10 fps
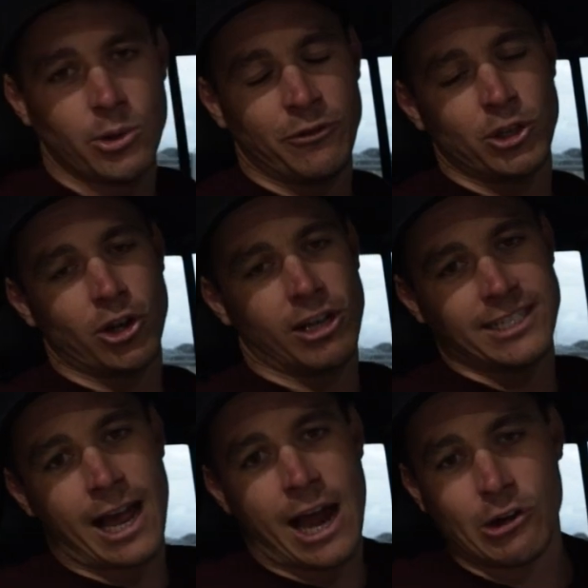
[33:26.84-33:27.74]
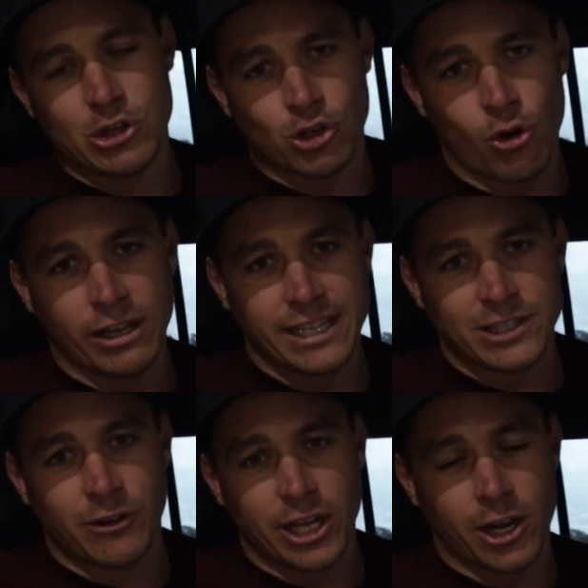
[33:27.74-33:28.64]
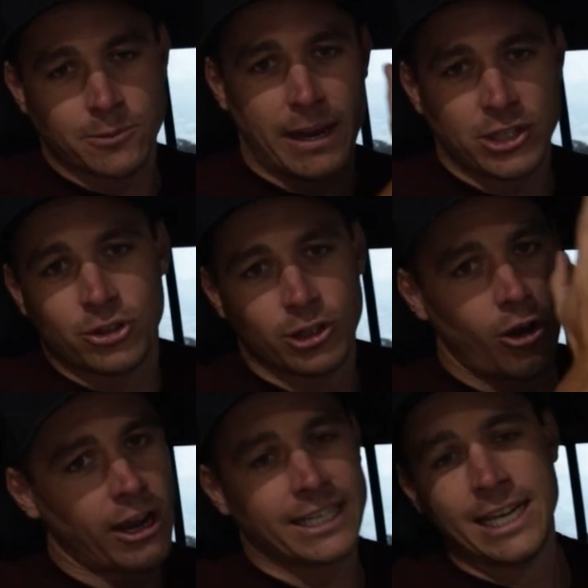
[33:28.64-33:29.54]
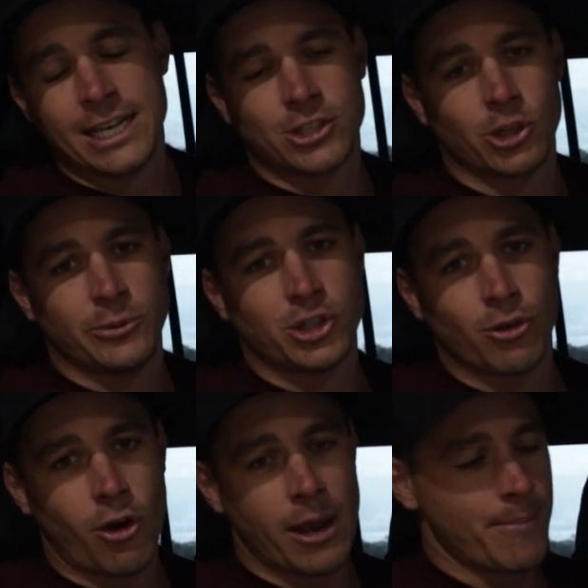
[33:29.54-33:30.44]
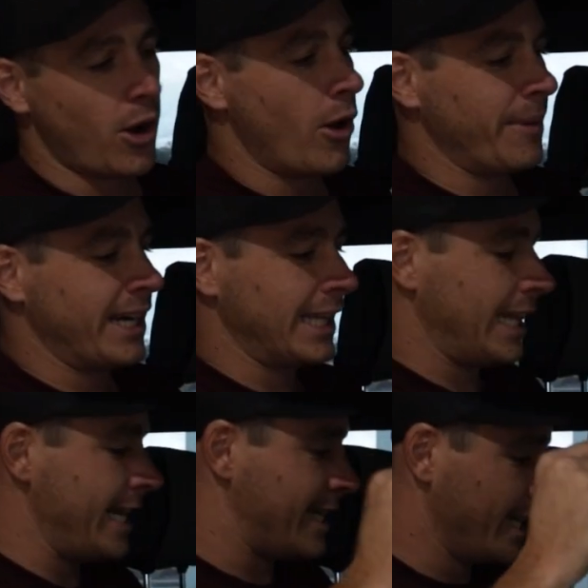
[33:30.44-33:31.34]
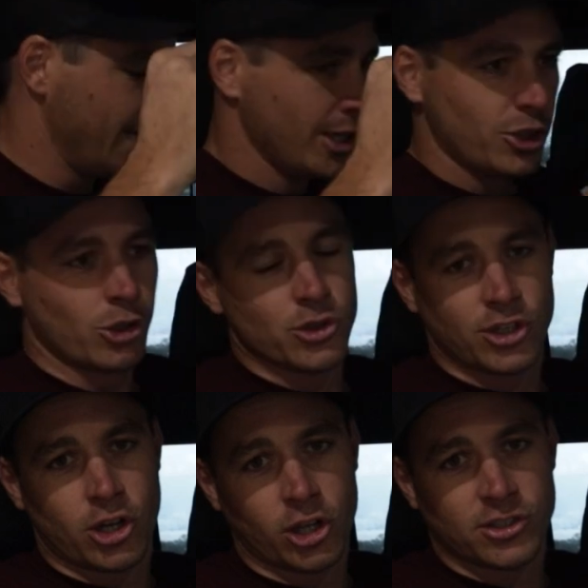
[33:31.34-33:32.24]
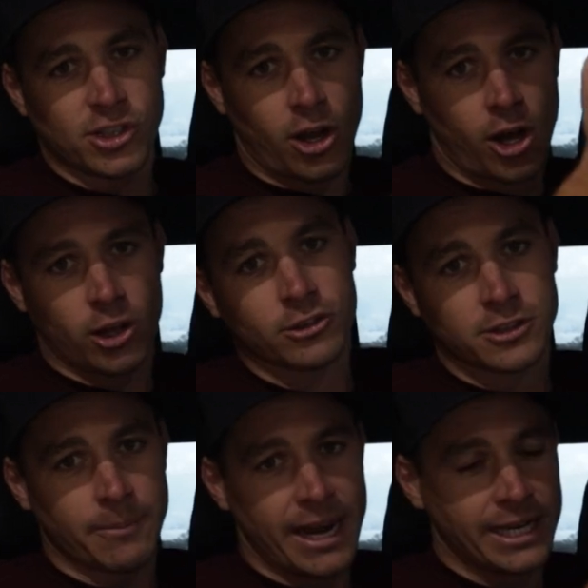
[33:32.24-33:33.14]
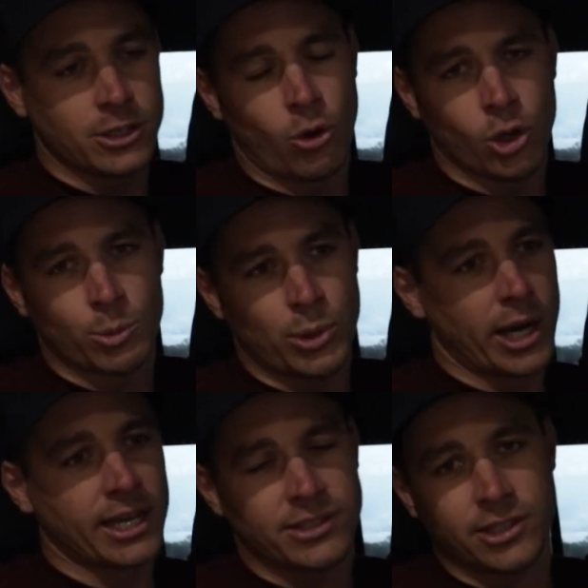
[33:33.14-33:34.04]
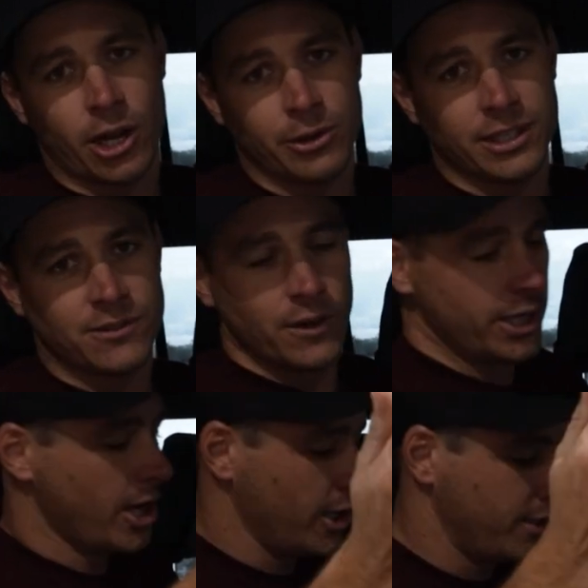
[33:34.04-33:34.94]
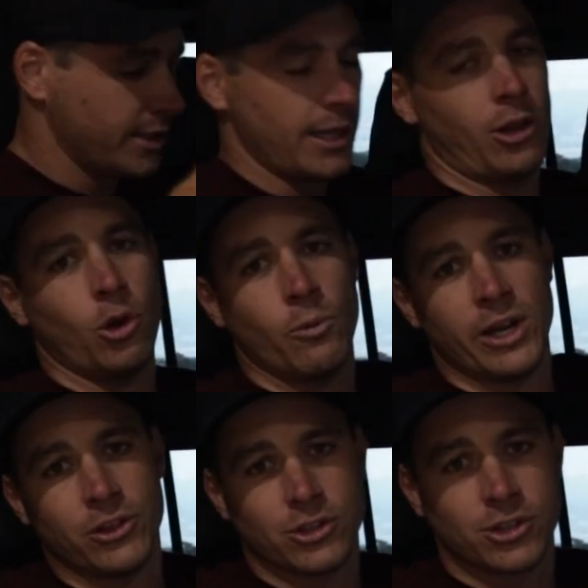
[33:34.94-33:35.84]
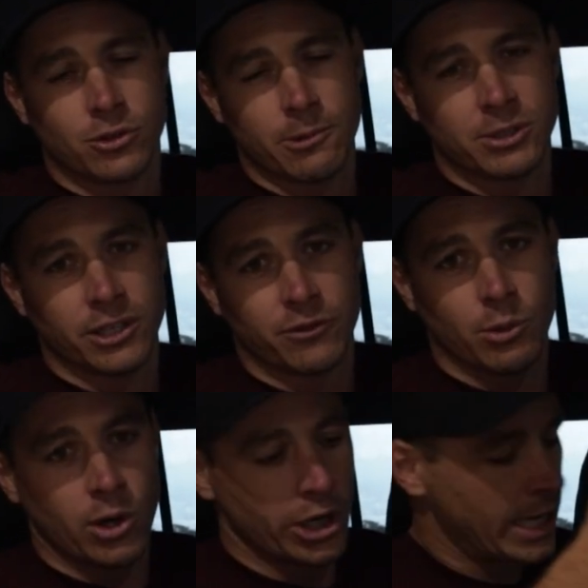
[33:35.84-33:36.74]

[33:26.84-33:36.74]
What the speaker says: if you guys are enjoying these videos, make sure you like, subscribe. I'm going to link Cruiser Console, Dometic, all the products that go in these videos. They'll all be in the description if you want